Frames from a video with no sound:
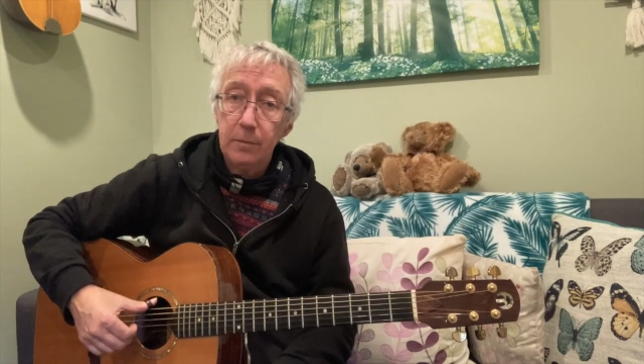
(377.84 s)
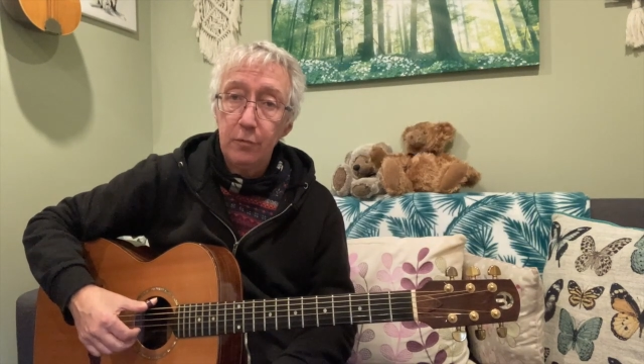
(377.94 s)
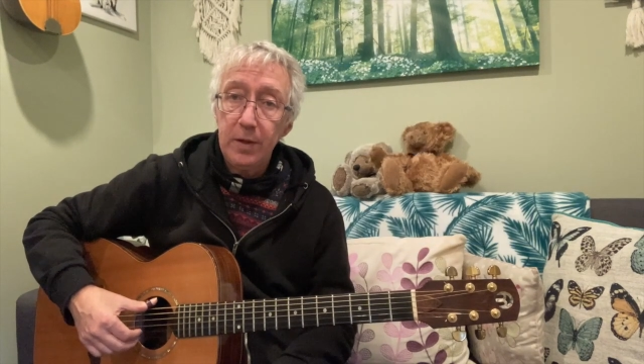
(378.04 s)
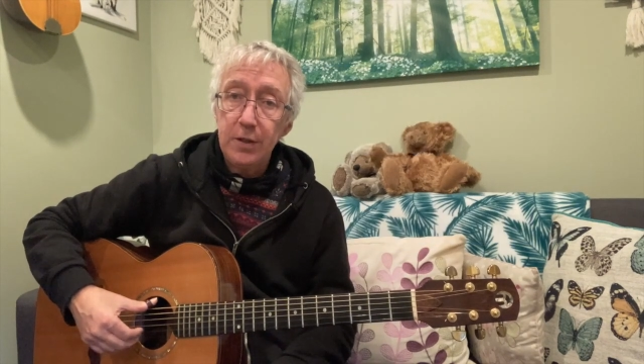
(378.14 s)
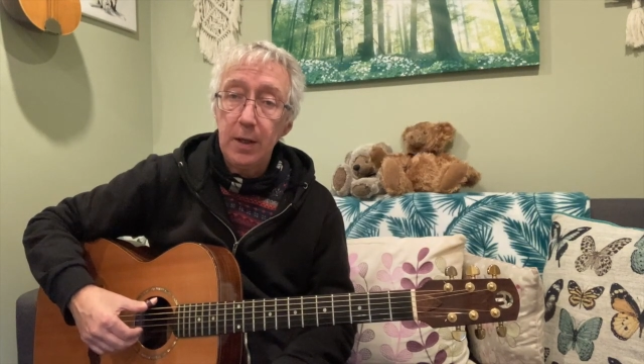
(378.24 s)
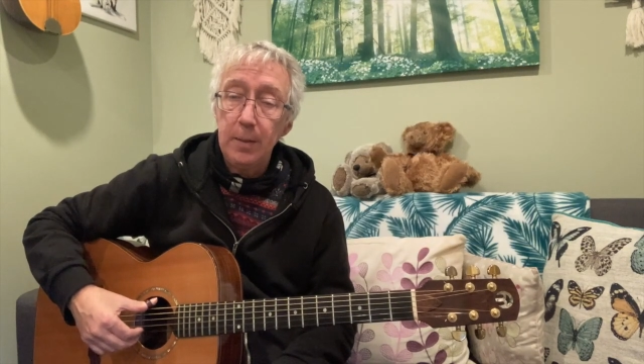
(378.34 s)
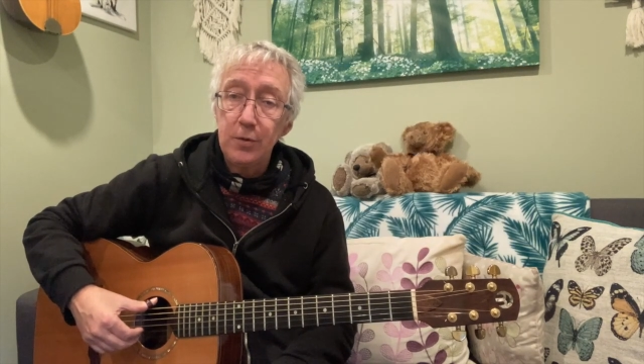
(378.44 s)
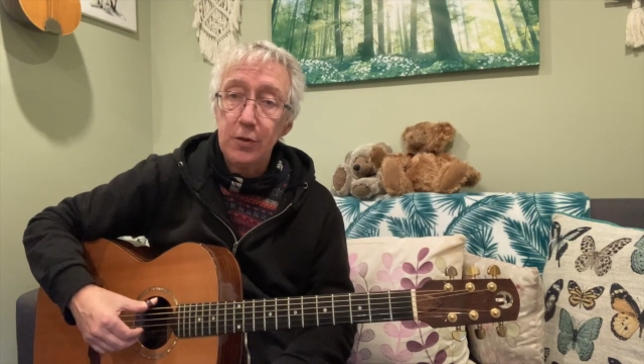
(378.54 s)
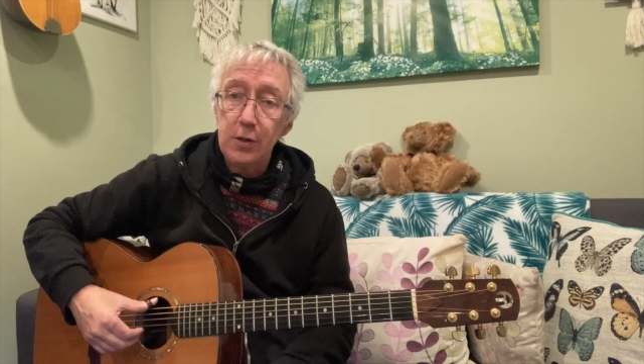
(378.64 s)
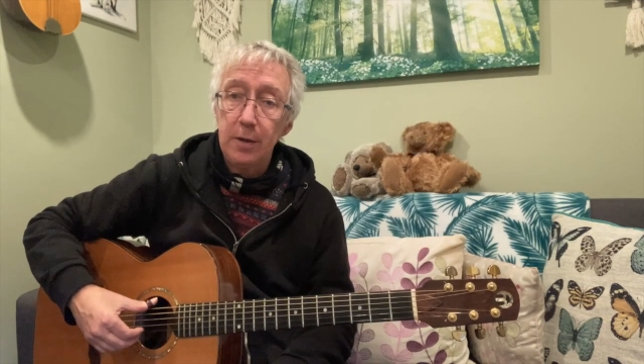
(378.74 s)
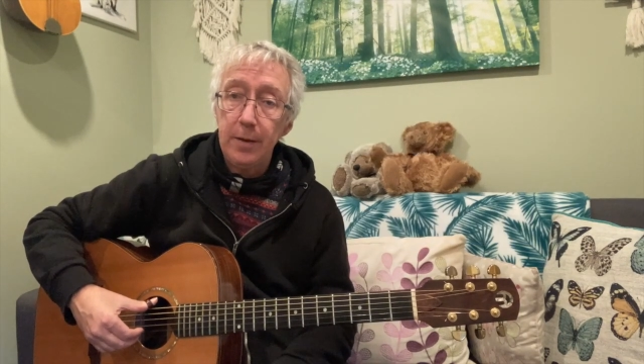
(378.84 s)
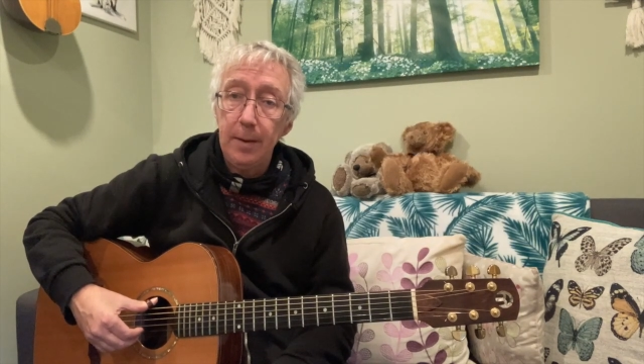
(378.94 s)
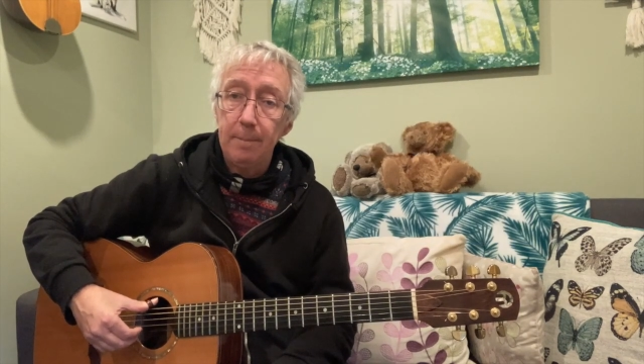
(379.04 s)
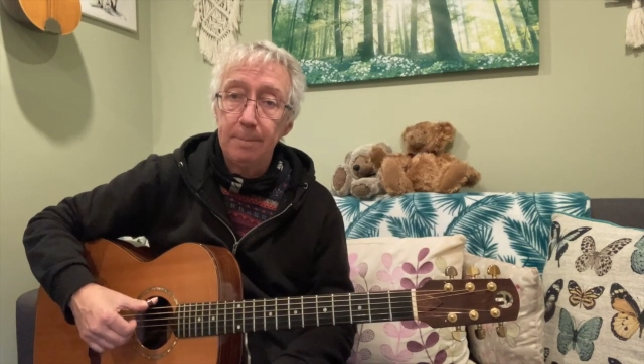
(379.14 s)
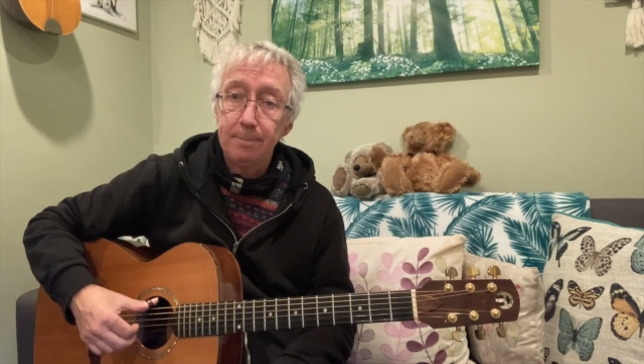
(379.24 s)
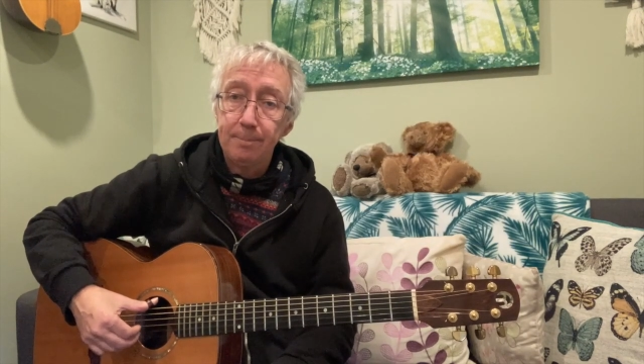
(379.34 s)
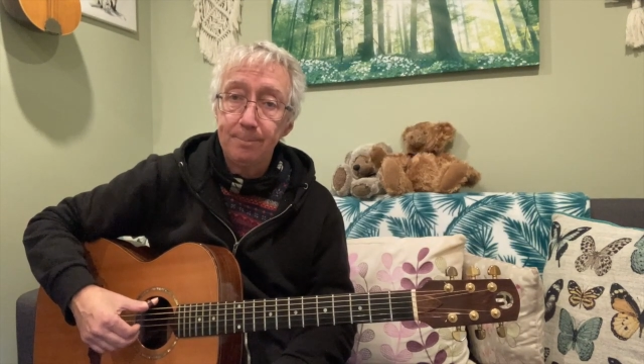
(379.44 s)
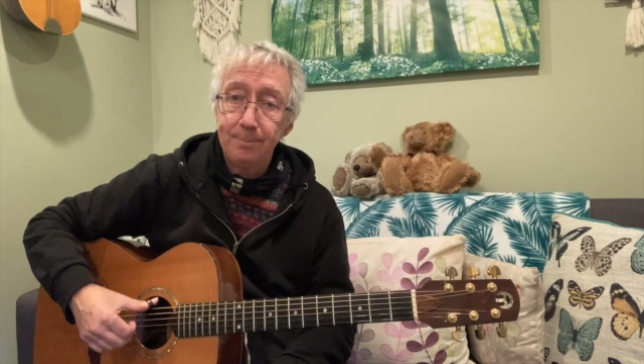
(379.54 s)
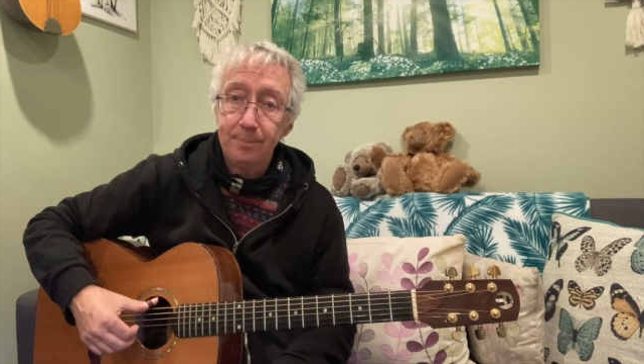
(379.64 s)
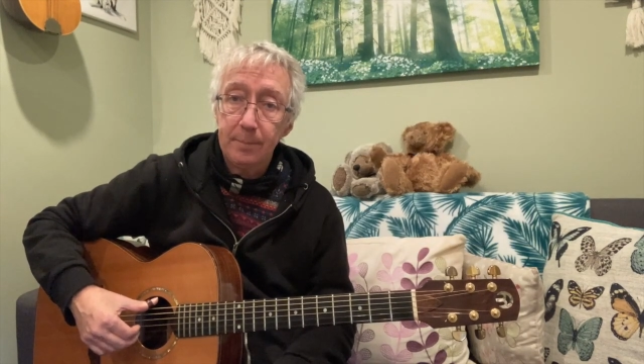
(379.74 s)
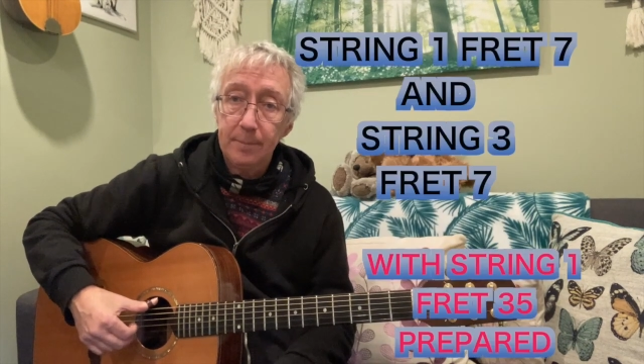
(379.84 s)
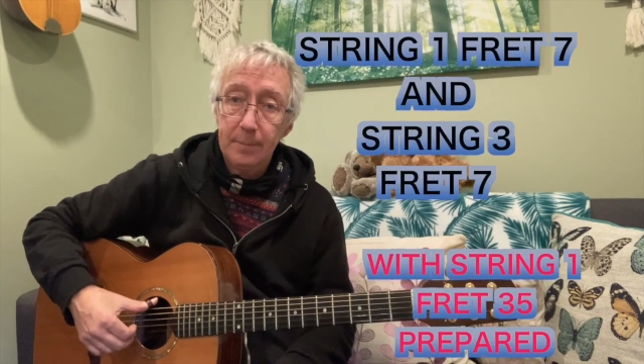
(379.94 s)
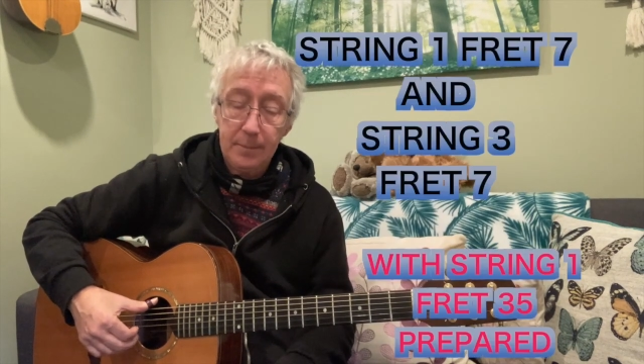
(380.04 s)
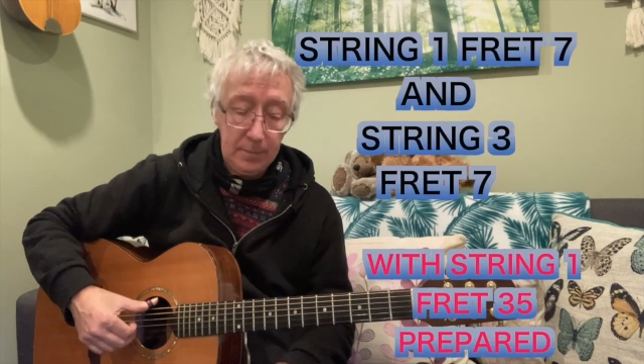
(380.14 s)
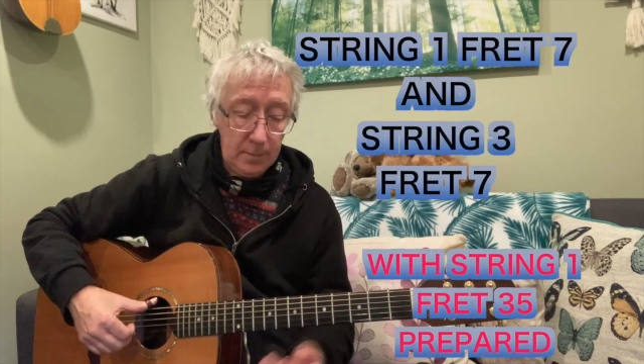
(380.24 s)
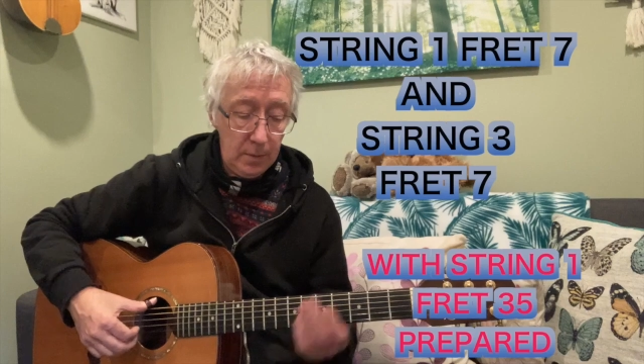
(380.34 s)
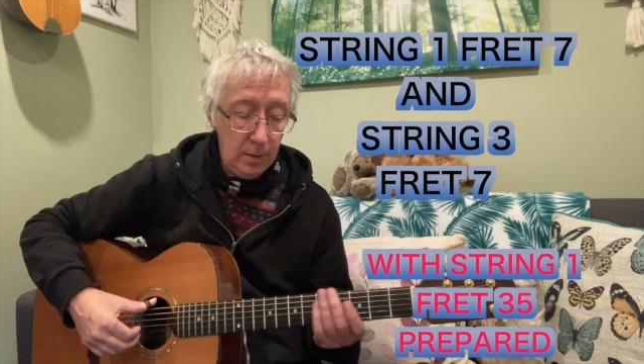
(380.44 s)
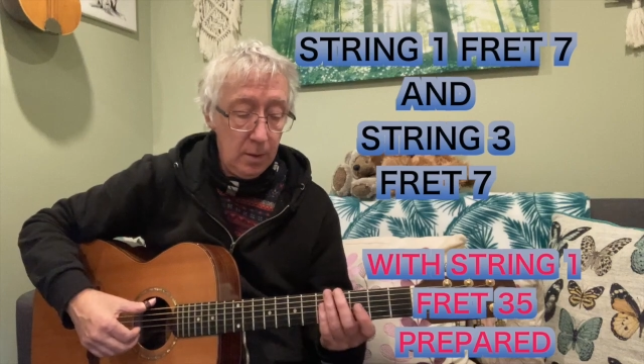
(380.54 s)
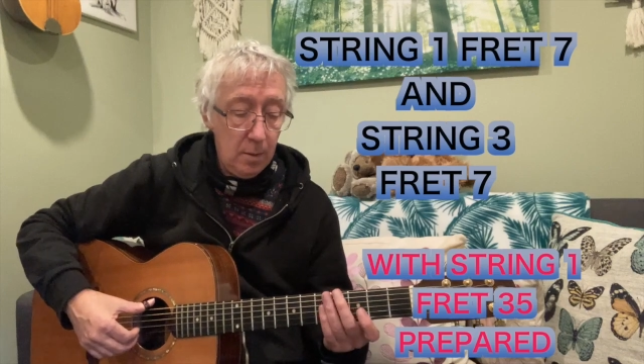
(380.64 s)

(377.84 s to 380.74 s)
3 times, just like that.